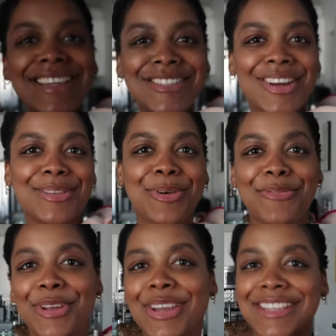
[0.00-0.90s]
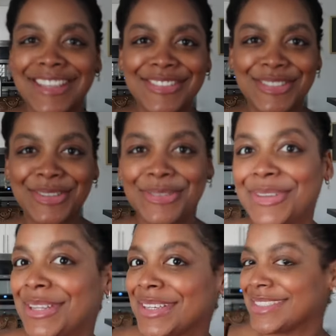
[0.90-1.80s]
can try them on for you guys. I'll show you
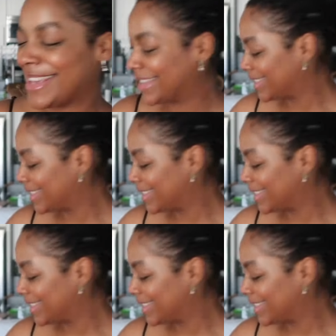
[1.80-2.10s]
what it looks like.